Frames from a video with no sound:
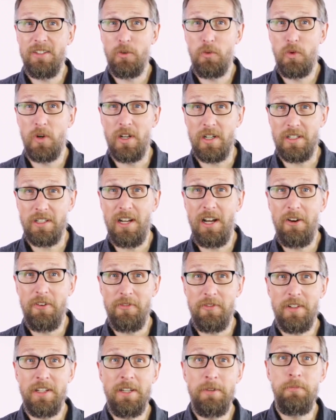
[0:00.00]
the work
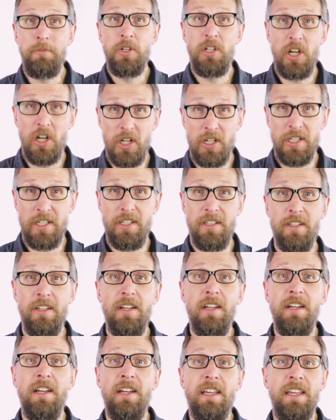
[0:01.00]
of Umdoni,
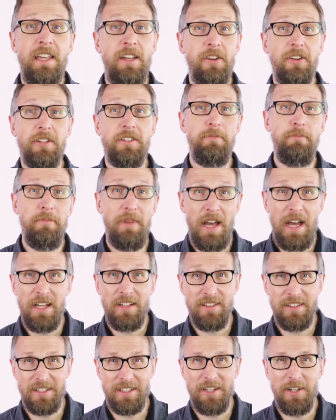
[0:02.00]
here's
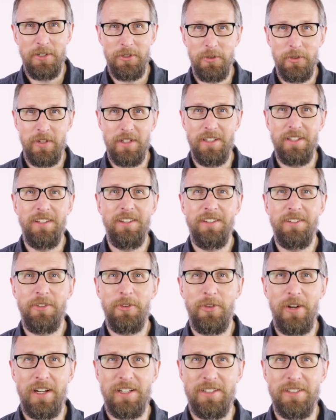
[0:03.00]
Matt, the country
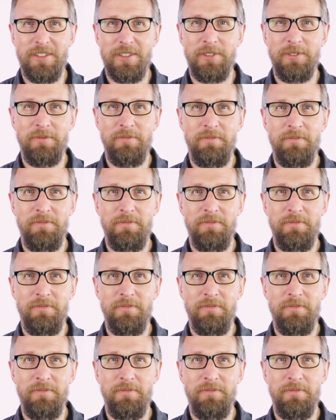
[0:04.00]
director.